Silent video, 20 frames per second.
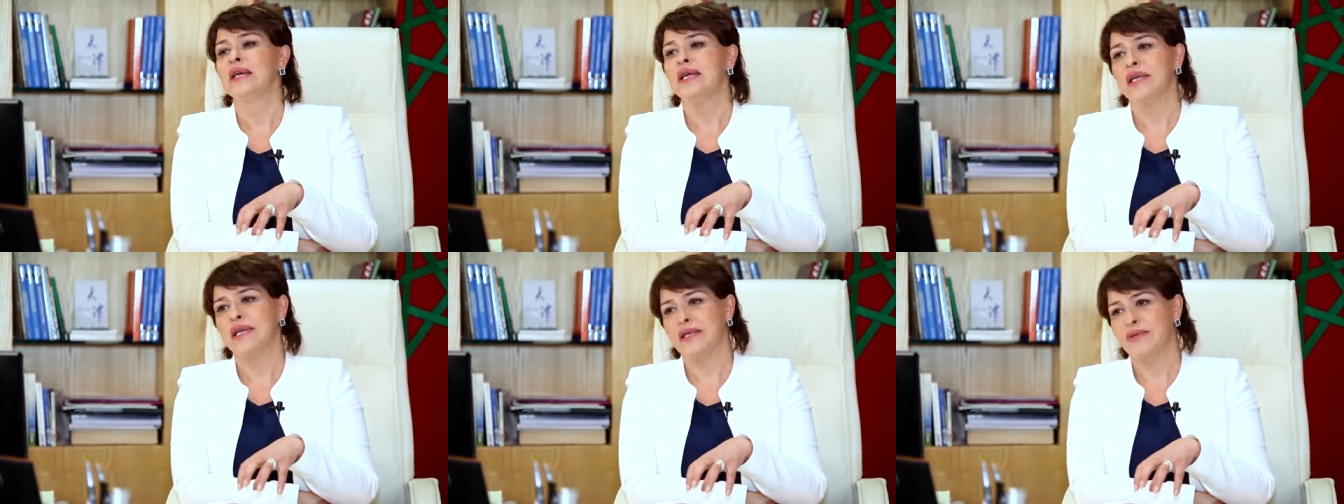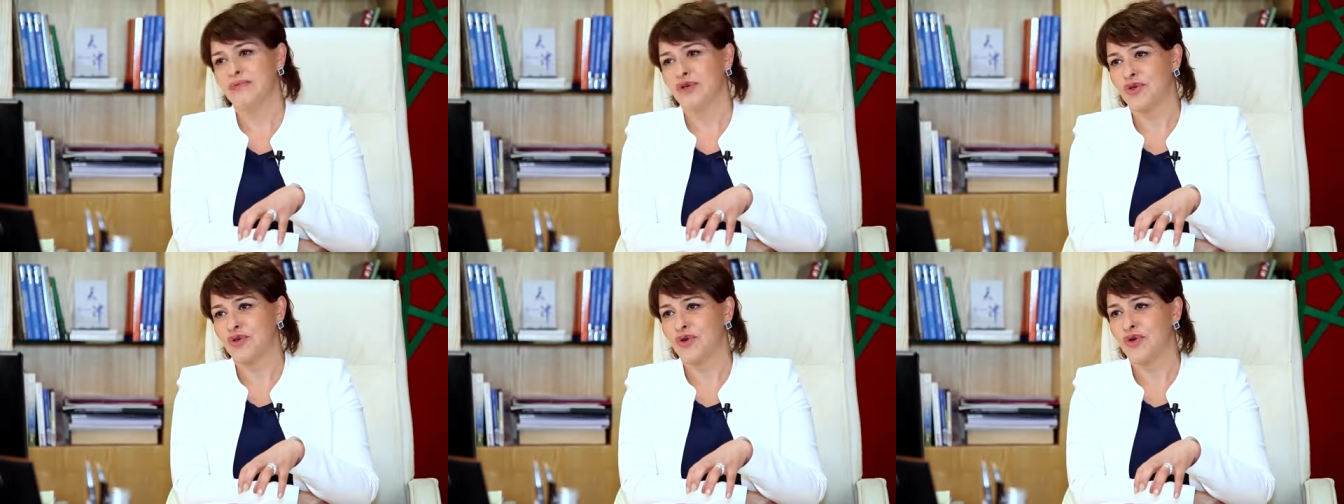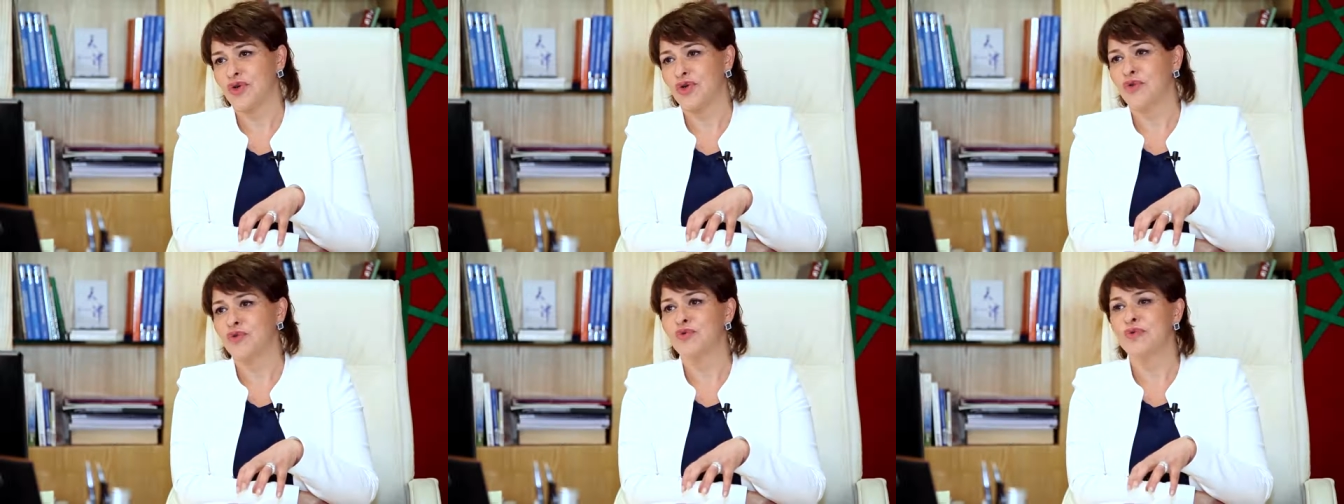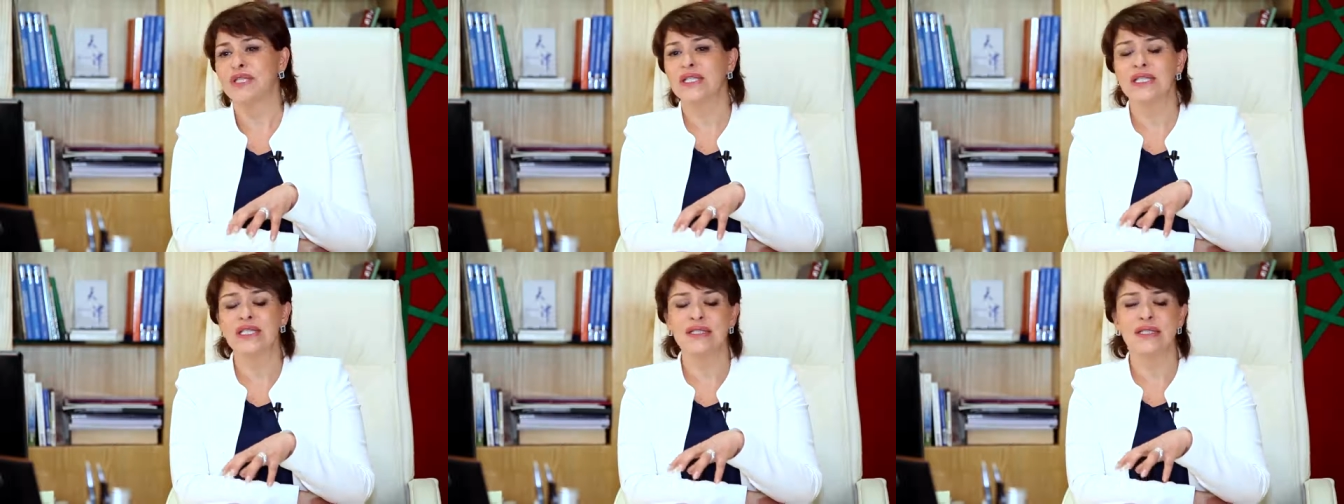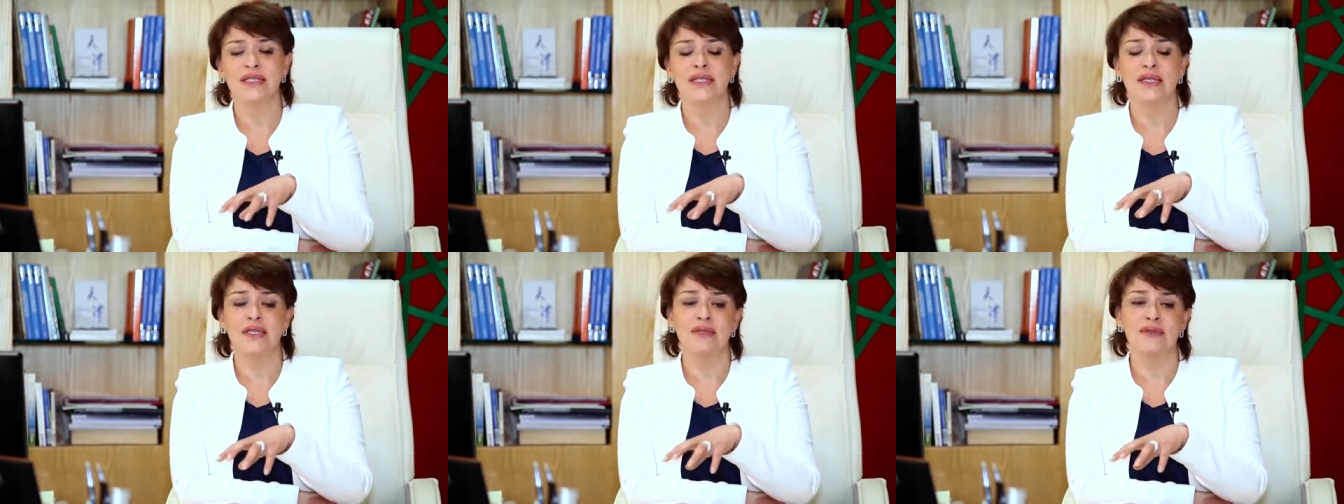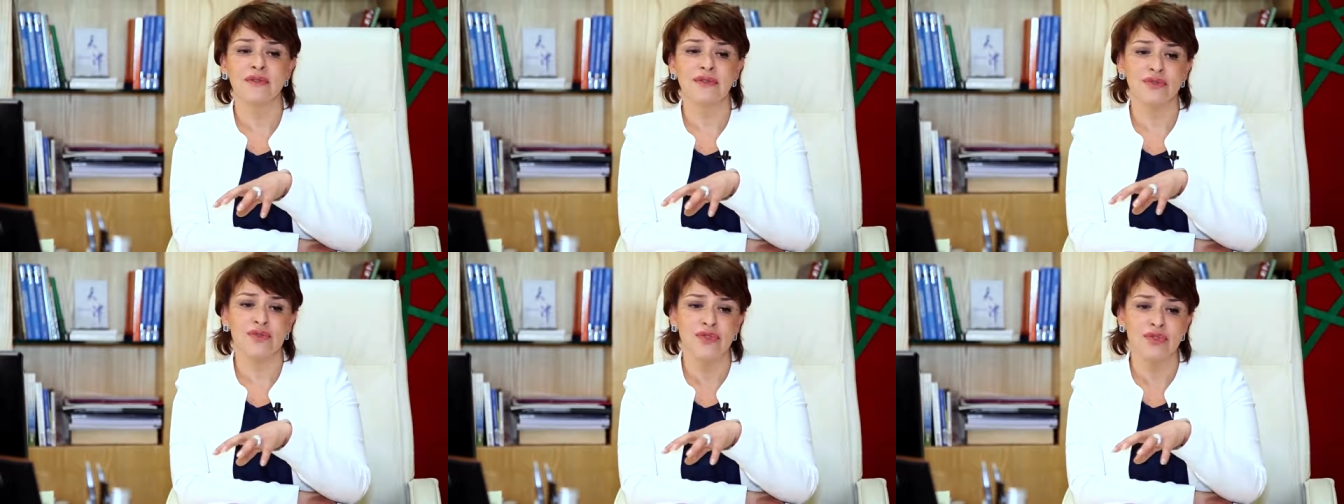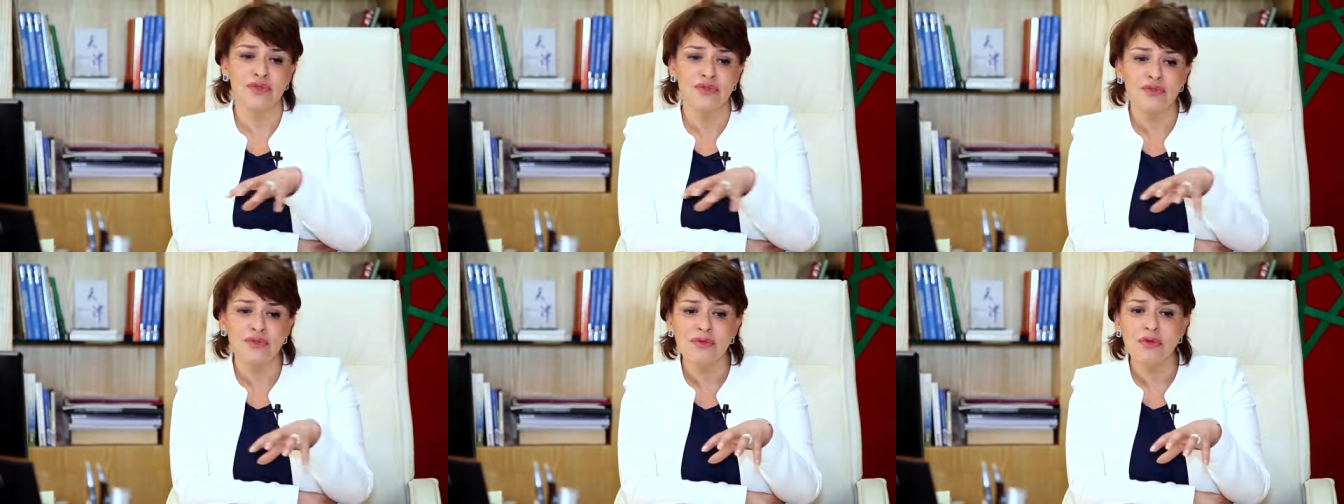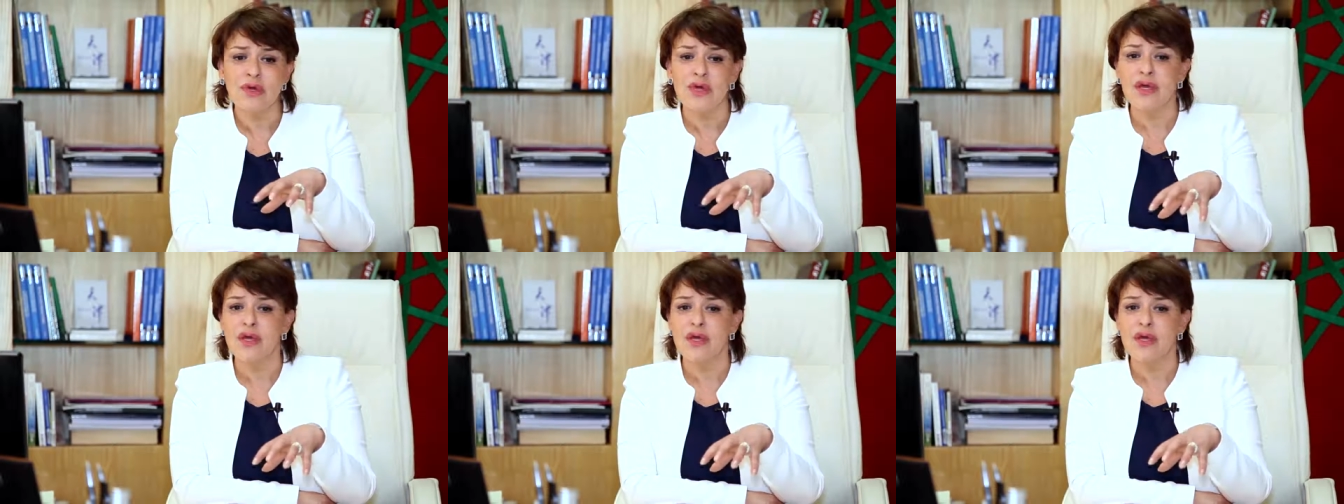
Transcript: in Morocco, within the new